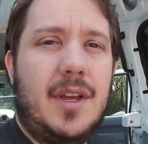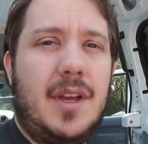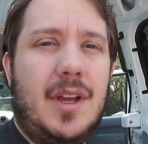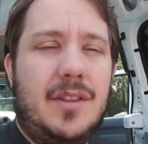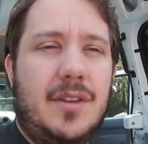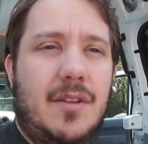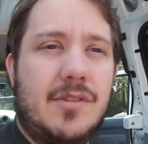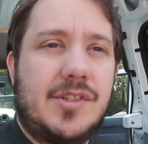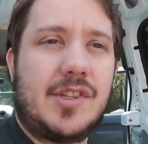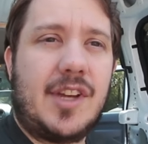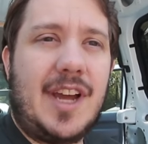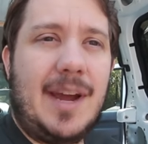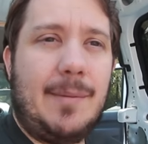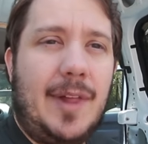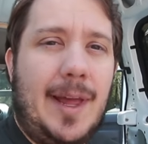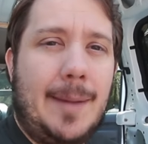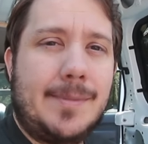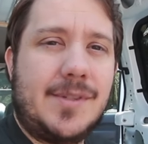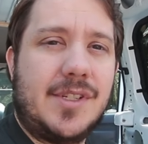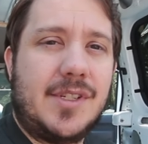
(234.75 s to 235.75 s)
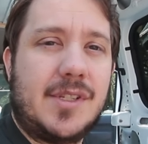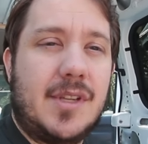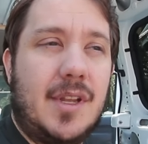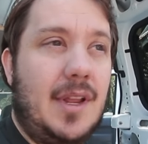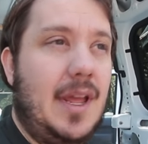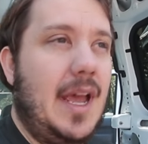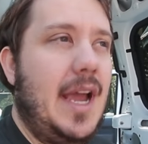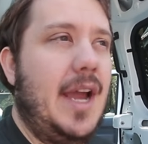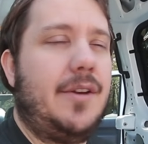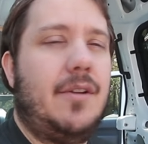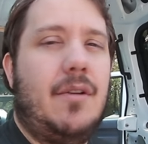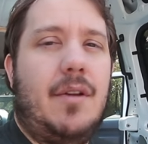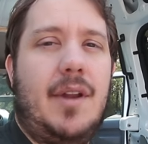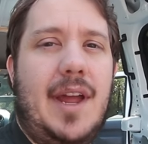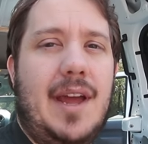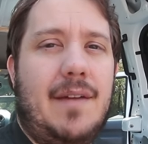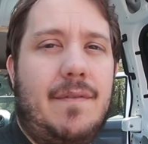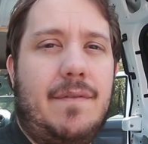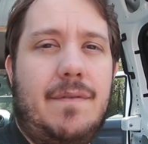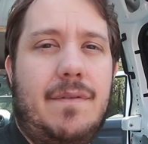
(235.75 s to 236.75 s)
in those time lapses that I don't
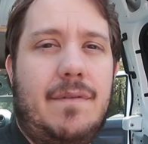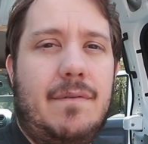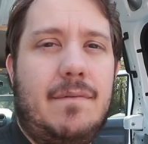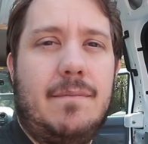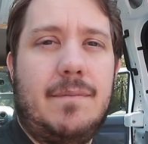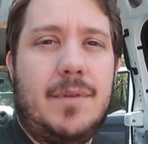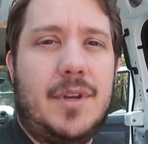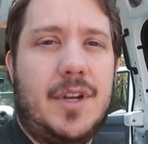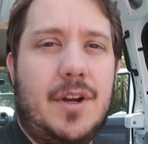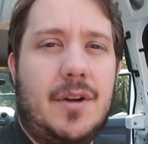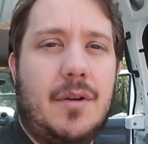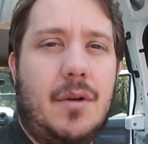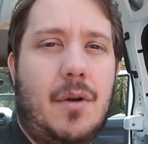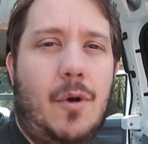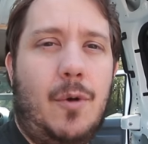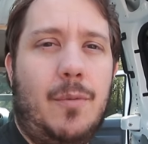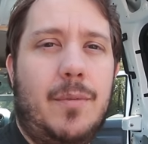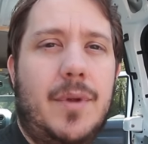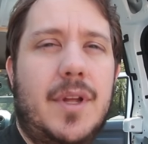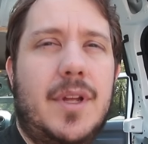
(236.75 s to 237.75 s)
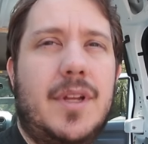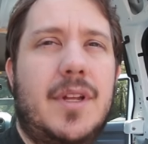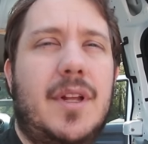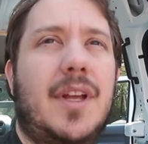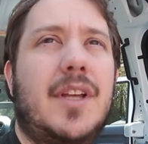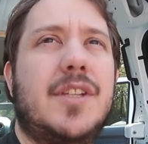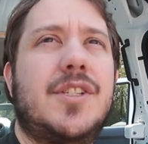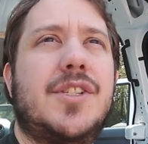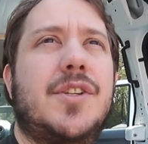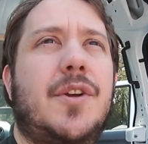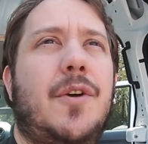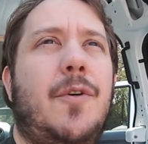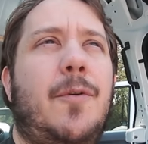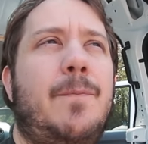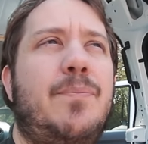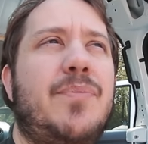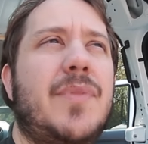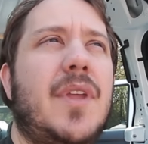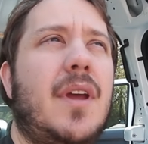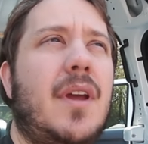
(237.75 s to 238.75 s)
have here at home. So
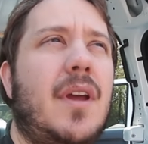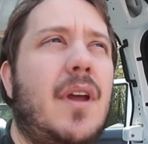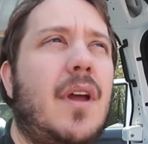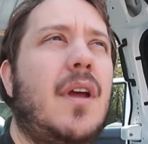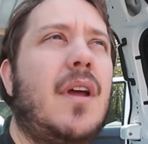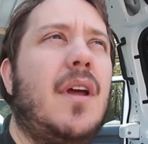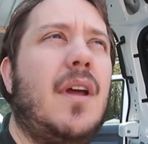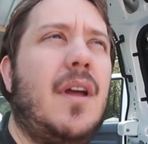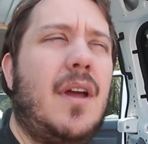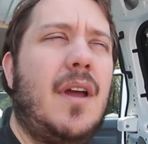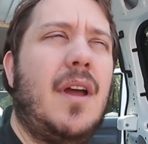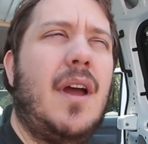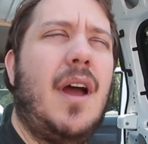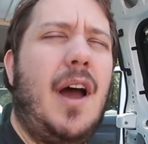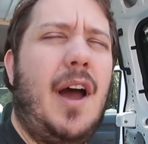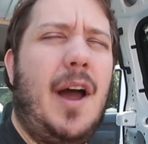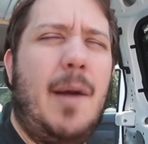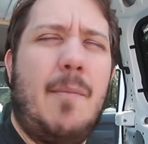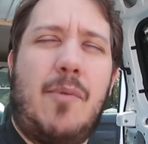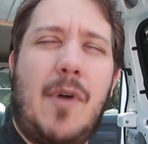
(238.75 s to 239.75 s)
I'm